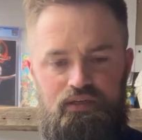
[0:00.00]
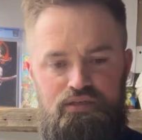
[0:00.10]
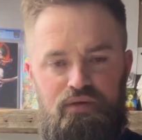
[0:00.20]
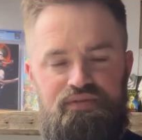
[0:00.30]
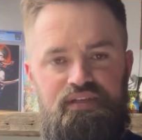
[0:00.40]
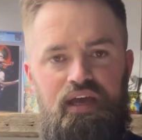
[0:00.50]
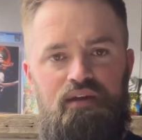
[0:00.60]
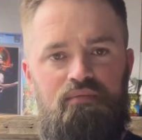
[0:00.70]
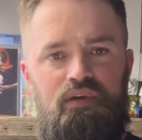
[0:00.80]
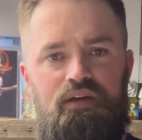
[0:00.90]
shows
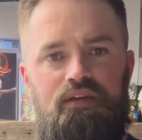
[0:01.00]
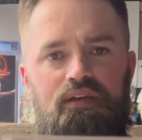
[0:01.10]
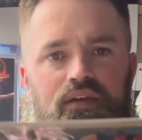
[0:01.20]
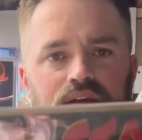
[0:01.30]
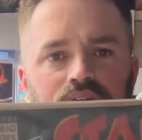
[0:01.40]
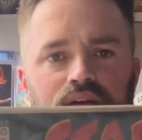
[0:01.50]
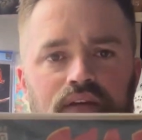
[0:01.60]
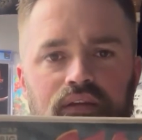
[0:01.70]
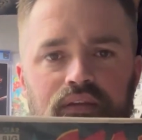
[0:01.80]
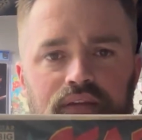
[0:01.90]
that, but
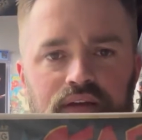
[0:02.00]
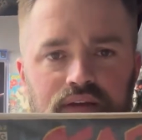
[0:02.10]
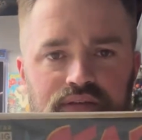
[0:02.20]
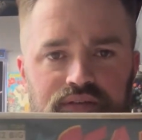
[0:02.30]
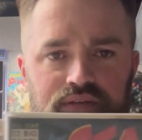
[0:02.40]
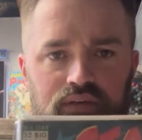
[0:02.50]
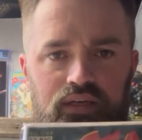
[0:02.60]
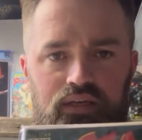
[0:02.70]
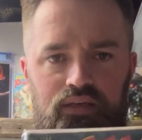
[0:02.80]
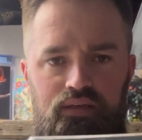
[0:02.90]
they are just
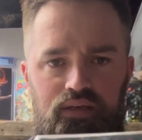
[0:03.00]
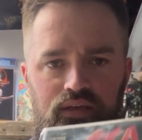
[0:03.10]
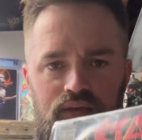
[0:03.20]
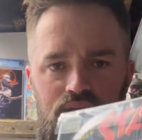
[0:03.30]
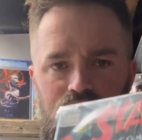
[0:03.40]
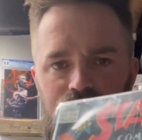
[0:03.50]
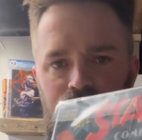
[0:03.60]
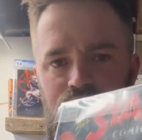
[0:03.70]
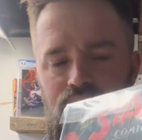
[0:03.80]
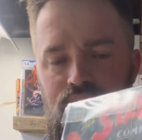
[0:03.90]
great
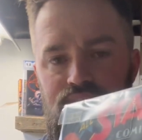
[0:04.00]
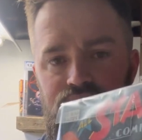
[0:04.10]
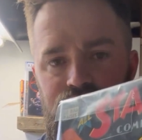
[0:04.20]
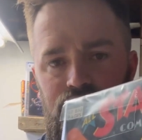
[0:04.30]
nonetheless.